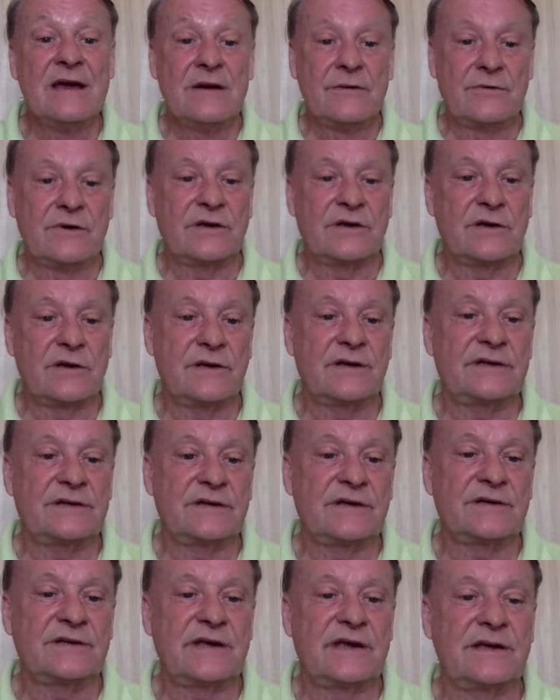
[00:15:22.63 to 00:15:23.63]
We're going to
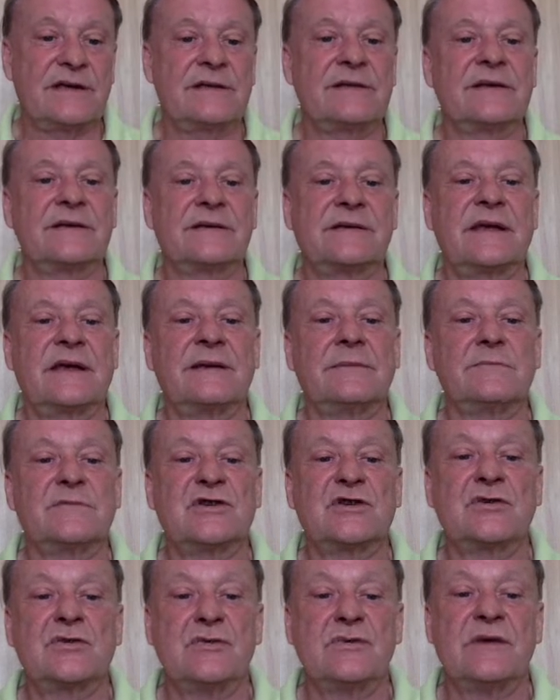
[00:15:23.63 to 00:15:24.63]
take this game
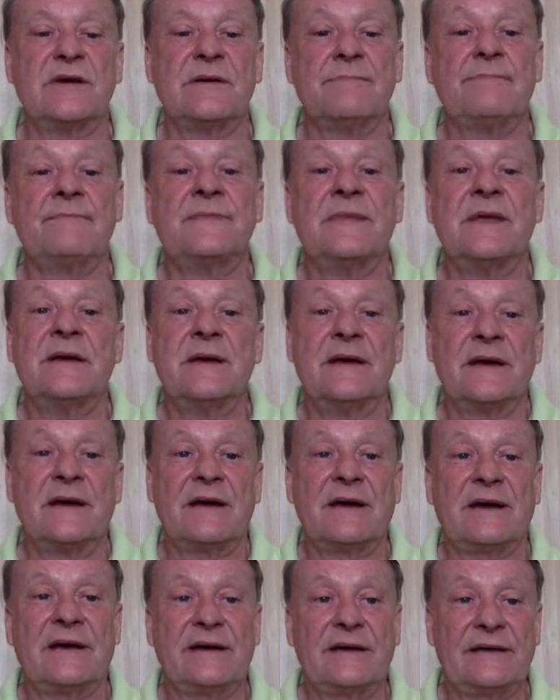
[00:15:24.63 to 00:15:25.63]
to them,
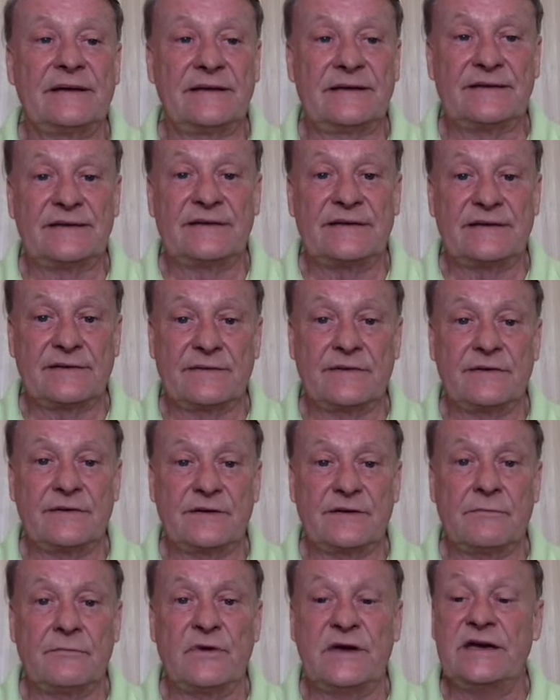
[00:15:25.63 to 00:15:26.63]
and
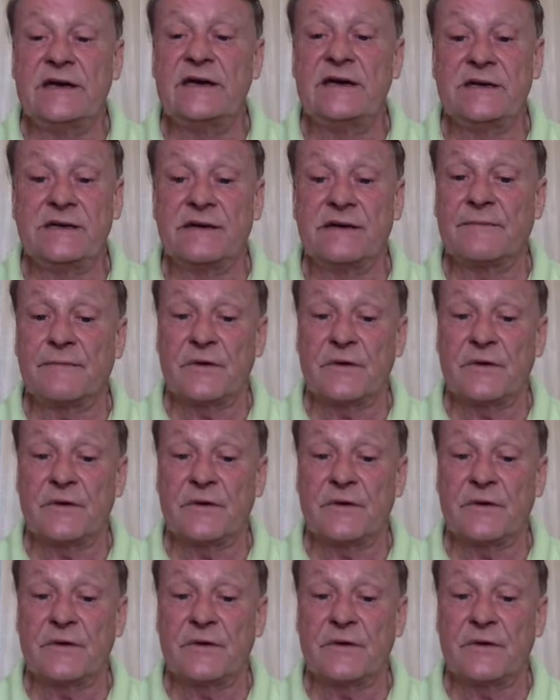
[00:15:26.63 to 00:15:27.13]
we need, if we